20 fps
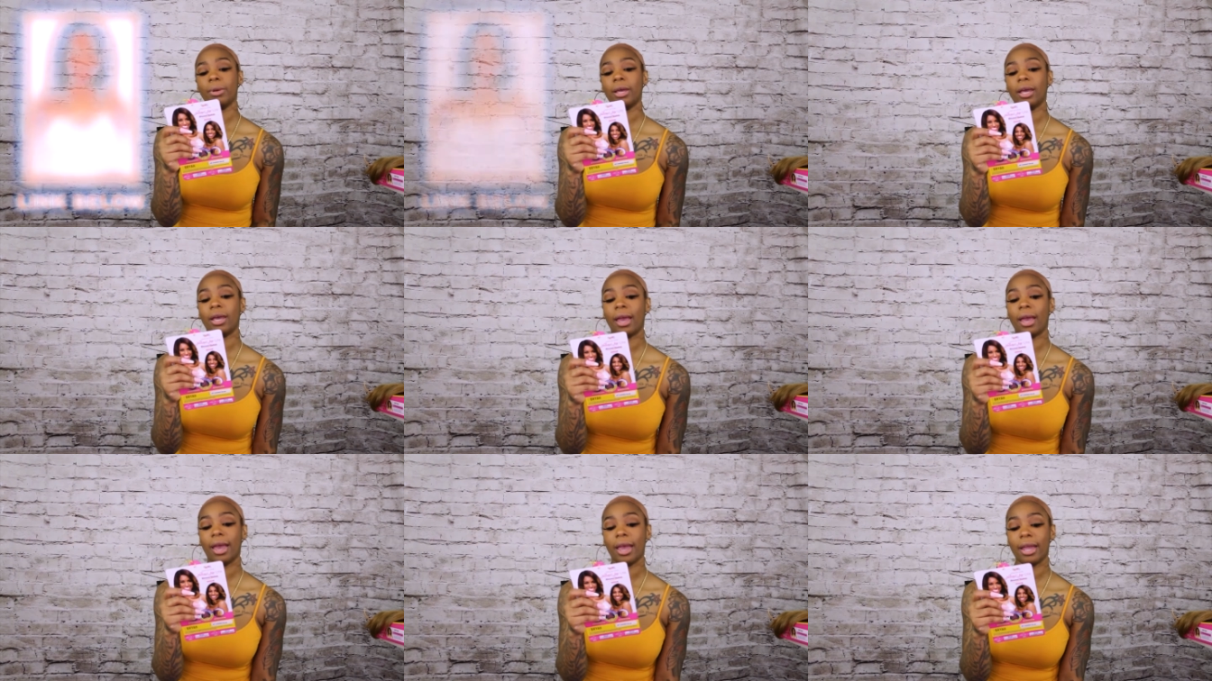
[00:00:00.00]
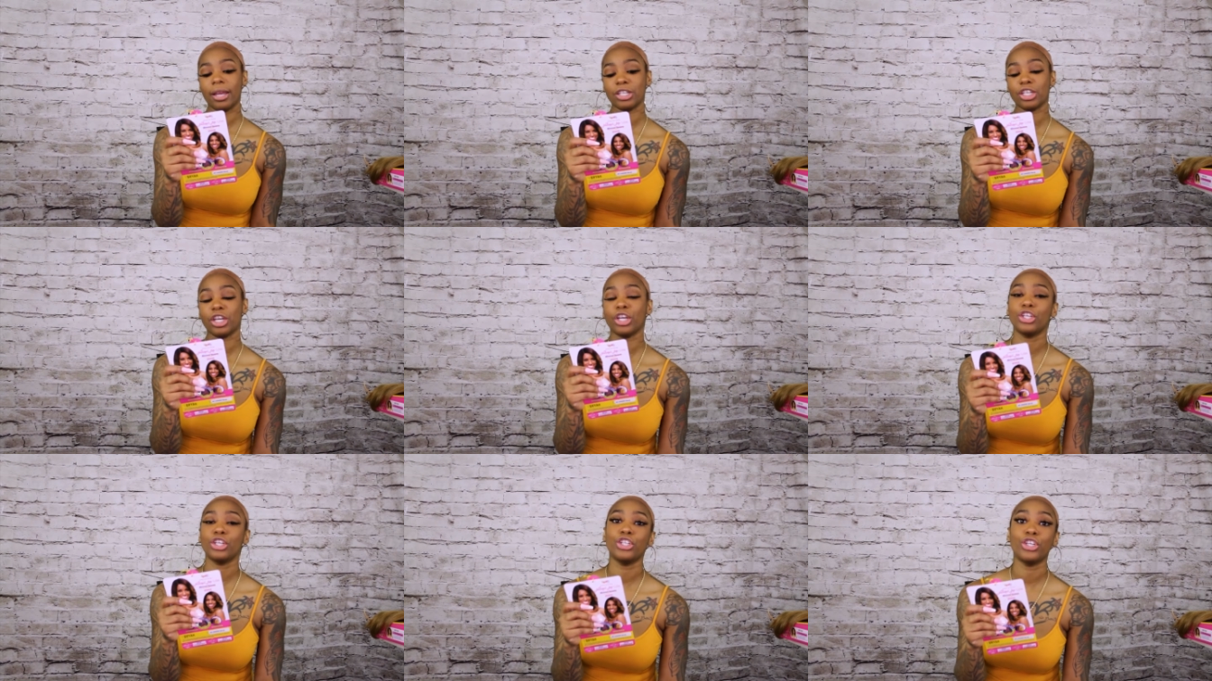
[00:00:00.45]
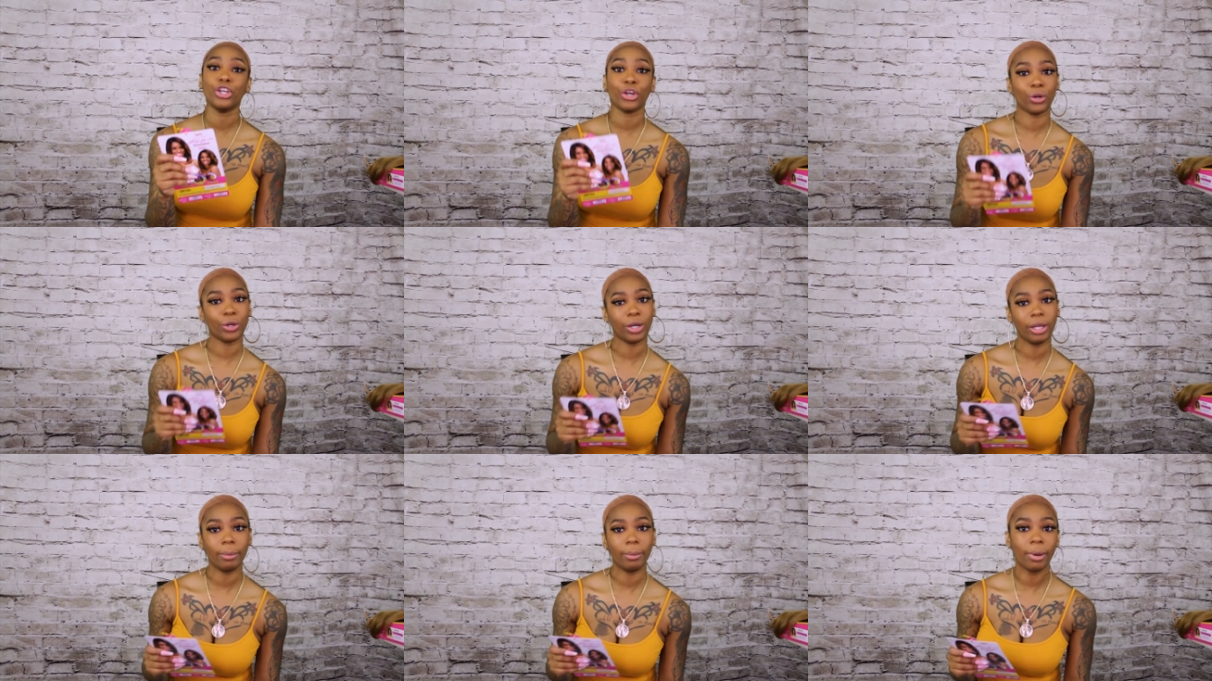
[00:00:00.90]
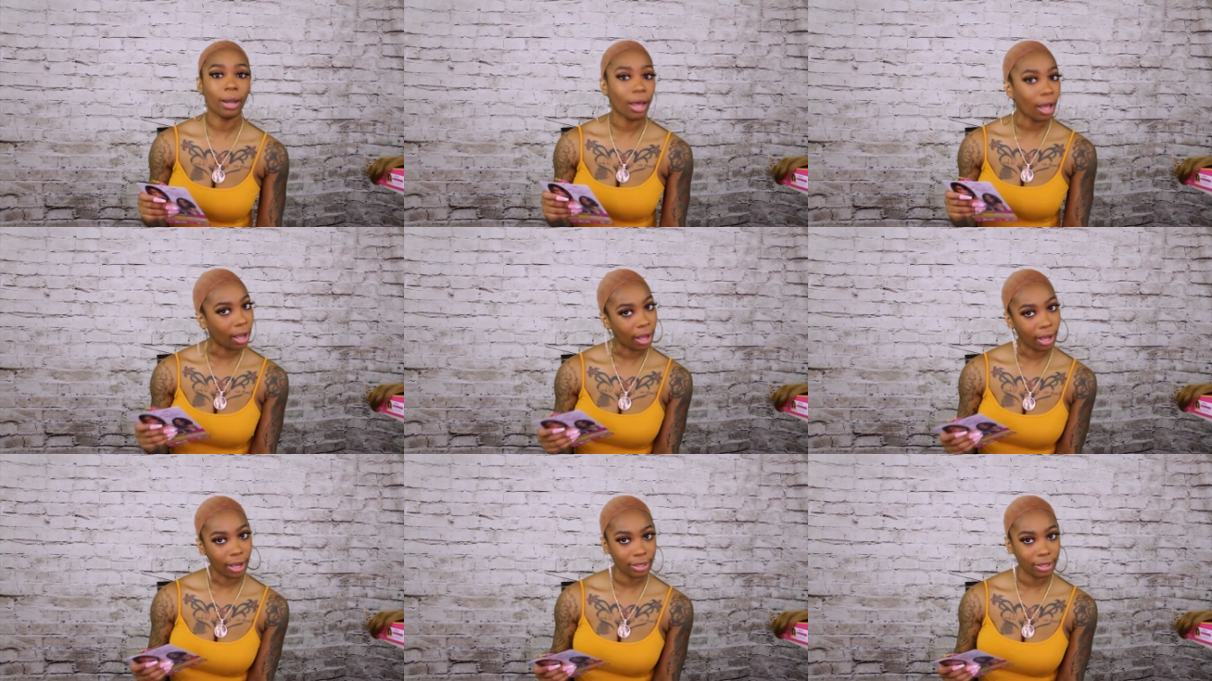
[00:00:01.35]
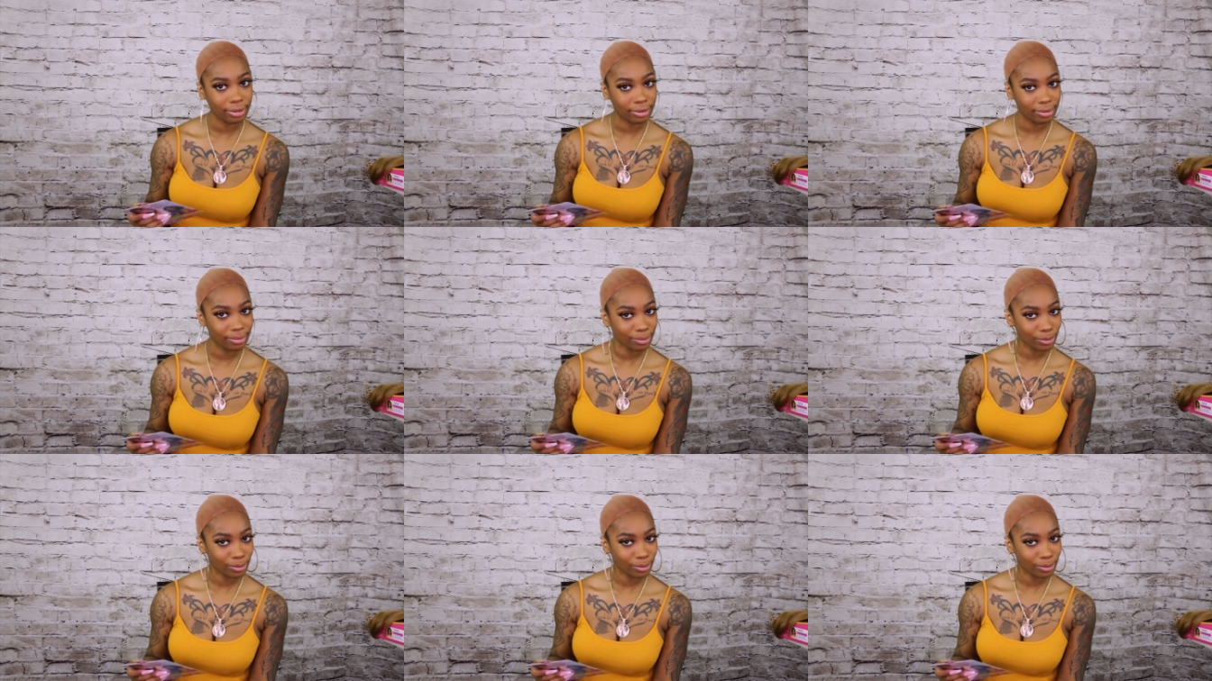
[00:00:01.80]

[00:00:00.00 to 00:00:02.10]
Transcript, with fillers: be an ash dirty blonde.